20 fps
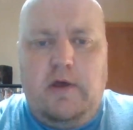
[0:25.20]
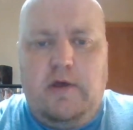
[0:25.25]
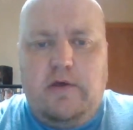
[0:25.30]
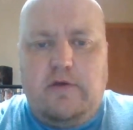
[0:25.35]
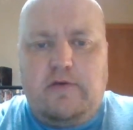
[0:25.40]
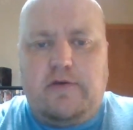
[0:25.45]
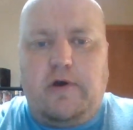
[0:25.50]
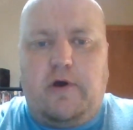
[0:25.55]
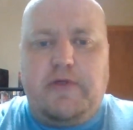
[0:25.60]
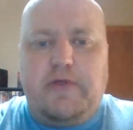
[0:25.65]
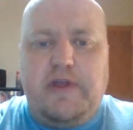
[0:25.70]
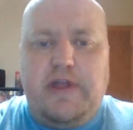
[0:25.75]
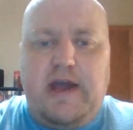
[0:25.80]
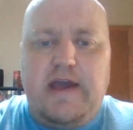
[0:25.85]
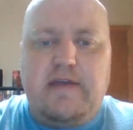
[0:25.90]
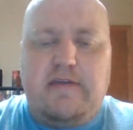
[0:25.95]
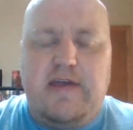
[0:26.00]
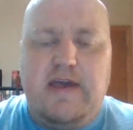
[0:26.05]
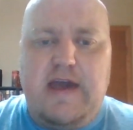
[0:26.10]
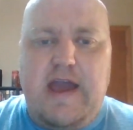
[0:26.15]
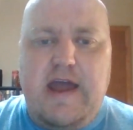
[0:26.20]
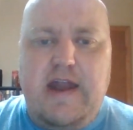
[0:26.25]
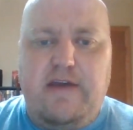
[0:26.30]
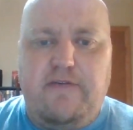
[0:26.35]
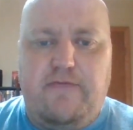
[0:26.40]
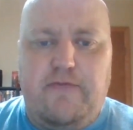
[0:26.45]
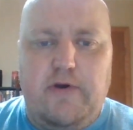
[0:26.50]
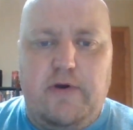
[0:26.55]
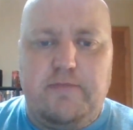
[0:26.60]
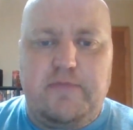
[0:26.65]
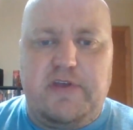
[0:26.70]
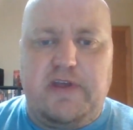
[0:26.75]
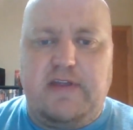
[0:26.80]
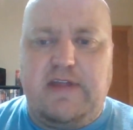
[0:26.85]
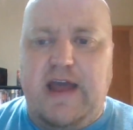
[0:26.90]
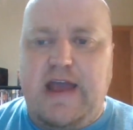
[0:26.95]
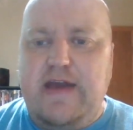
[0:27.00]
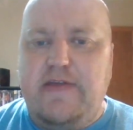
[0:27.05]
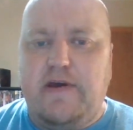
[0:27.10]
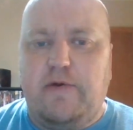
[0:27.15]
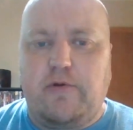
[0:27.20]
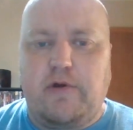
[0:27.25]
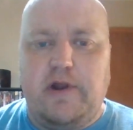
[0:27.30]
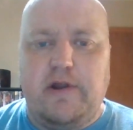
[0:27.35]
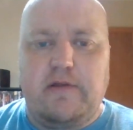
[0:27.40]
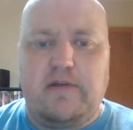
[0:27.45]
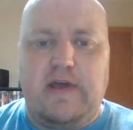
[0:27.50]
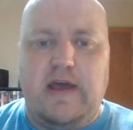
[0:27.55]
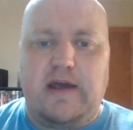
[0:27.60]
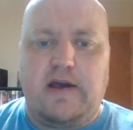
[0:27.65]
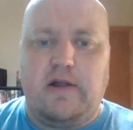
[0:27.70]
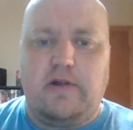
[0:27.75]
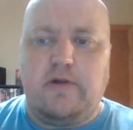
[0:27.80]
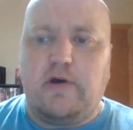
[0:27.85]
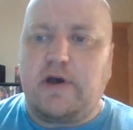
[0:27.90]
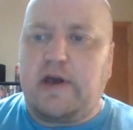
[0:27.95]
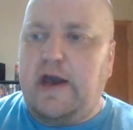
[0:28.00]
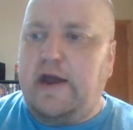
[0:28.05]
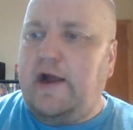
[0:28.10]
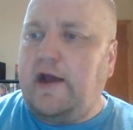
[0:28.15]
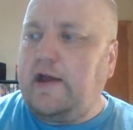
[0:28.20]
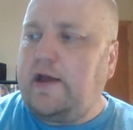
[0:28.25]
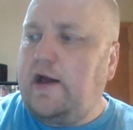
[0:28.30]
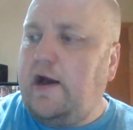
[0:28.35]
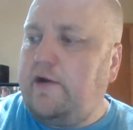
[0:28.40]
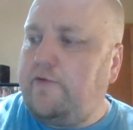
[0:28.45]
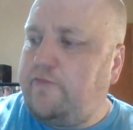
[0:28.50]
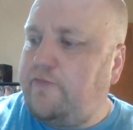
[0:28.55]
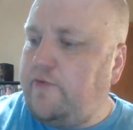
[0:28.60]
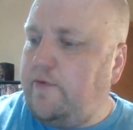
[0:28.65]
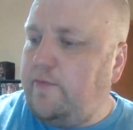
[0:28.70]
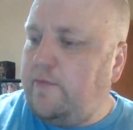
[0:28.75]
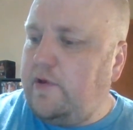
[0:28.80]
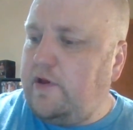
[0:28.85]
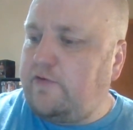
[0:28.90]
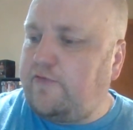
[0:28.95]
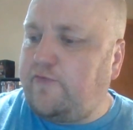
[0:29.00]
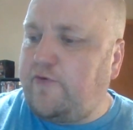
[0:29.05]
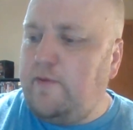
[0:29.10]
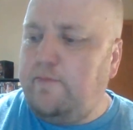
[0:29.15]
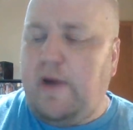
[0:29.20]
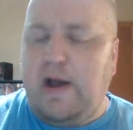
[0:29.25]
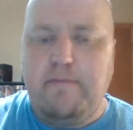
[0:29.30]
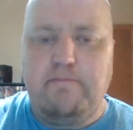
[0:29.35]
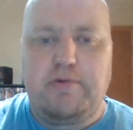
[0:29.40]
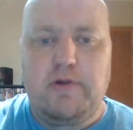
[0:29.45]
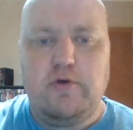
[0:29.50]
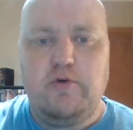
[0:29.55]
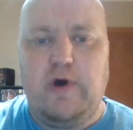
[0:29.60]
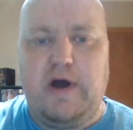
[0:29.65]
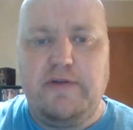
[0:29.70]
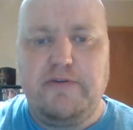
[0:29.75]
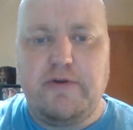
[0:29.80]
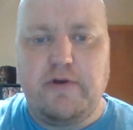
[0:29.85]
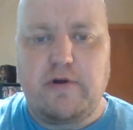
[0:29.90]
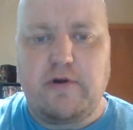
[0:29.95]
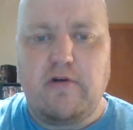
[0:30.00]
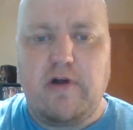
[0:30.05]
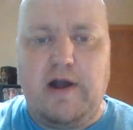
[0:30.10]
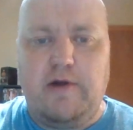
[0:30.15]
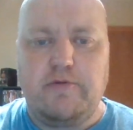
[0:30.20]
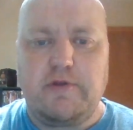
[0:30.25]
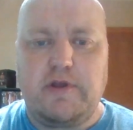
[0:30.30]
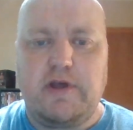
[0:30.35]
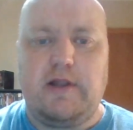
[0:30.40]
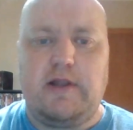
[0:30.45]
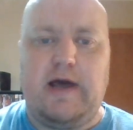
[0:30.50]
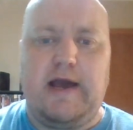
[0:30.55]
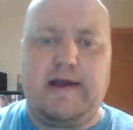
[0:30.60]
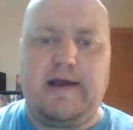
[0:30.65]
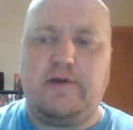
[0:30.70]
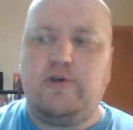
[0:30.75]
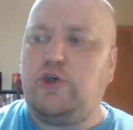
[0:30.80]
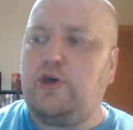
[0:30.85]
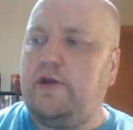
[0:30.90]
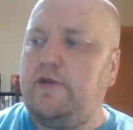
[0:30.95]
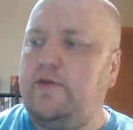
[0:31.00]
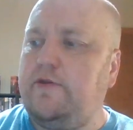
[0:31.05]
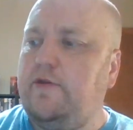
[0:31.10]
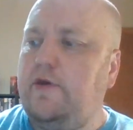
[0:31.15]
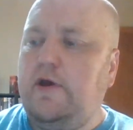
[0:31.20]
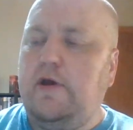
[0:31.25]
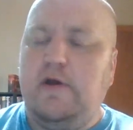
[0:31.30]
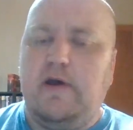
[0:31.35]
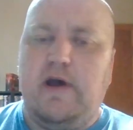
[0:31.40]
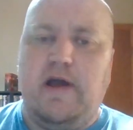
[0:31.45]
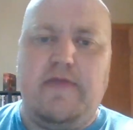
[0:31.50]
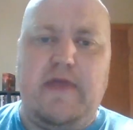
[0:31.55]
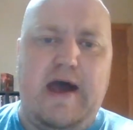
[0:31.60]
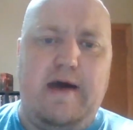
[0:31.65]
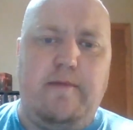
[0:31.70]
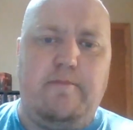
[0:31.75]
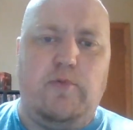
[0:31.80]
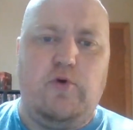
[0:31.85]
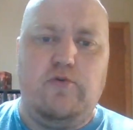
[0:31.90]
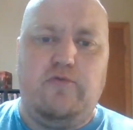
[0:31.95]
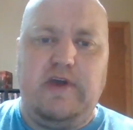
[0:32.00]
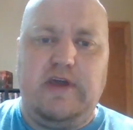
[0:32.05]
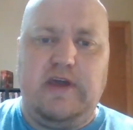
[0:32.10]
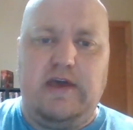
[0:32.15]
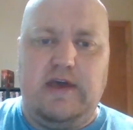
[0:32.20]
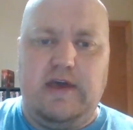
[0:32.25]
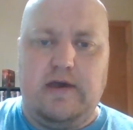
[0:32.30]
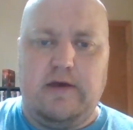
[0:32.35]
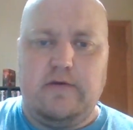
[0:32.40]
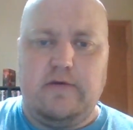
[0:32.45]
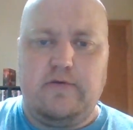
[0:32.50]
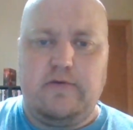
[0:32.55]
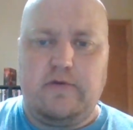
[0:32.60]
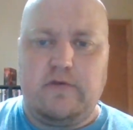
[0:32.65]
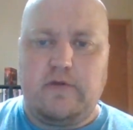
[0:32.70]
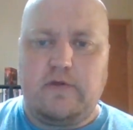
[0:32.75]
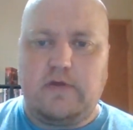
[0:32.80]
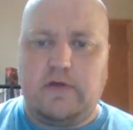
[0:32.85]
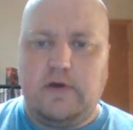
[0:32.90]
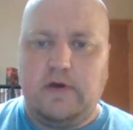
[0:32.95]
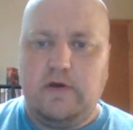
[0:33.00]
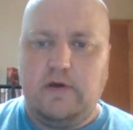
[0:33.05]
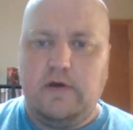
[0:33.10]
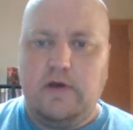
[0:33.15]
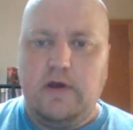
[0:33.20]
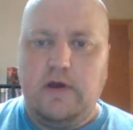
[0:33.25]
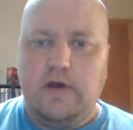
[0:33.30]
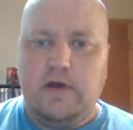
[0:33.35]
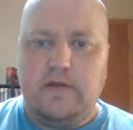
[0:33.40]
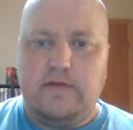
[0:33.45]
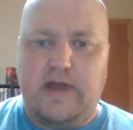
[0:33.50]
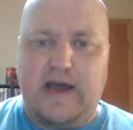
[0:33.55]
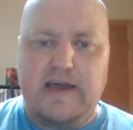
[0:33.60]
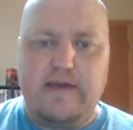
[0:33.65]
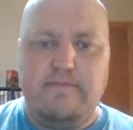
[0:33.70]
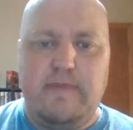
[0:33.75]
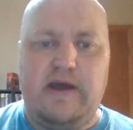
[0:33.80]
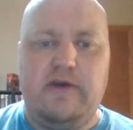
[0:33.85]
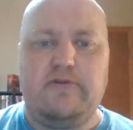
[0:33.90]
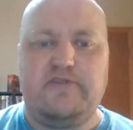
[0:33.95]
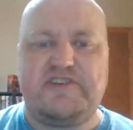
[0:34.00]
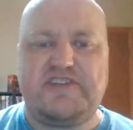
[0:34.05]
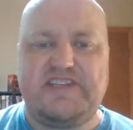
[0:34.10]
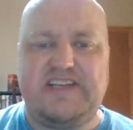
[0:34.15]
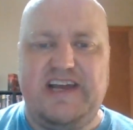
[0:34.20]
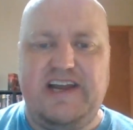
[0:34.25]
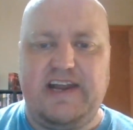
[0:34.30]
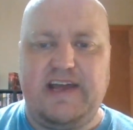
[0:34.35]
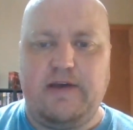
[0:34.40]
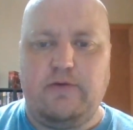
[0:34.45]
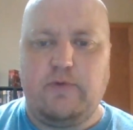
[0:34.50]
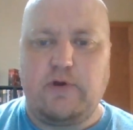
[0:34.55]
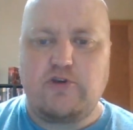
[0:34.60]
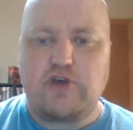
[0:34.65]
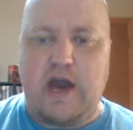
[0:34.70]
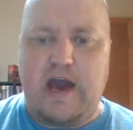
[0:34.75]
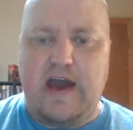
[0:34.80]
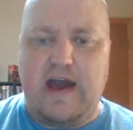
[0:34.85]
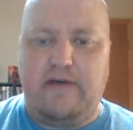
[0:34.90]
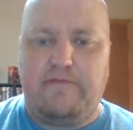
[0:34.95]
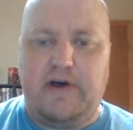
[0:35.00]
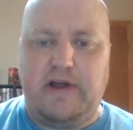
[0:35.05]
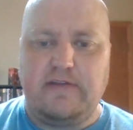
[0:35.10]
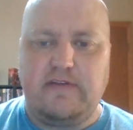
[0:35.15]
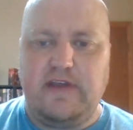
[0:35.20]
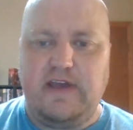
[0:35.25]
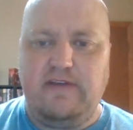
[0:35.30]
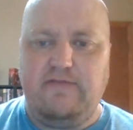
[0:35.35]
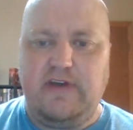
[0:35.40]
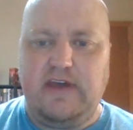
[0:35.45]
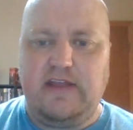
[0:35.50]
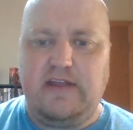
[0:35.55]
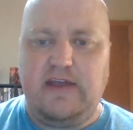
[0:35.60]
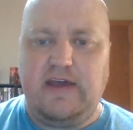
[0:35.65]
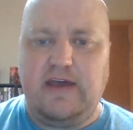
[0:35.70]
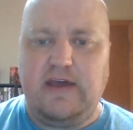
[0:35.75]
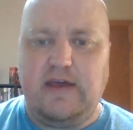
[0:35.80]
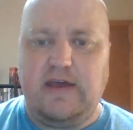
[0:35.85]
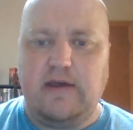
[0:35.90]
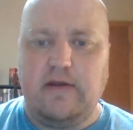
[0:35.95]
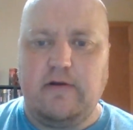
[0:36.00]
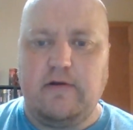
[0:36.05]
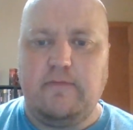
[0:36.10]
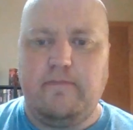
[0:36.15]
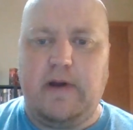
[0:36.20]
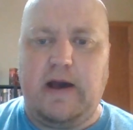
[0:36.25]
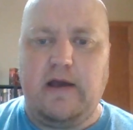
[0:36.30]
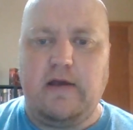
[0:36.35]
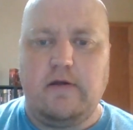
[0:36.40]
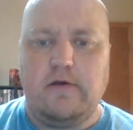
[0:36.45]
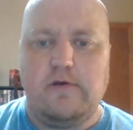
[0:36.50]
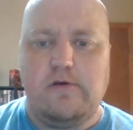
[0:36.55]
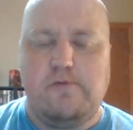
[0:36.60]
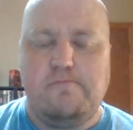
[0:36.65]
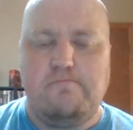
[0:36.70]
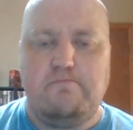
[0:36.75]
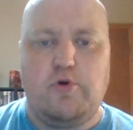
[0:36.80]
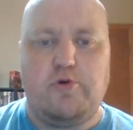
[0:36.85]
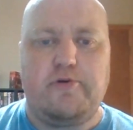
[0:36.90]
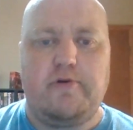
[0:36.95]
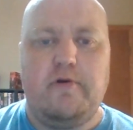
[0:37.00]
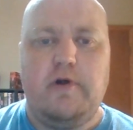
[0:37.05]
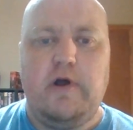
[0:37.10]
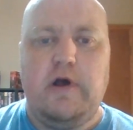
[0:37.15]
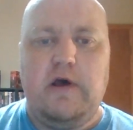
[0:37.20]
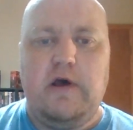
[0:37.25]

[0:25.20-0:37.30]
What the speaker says: So the 1980 film today that we're going to take a look at is from my Blue Underground collection. And that movie is Nightmare City, which I have on DVD here by Umberto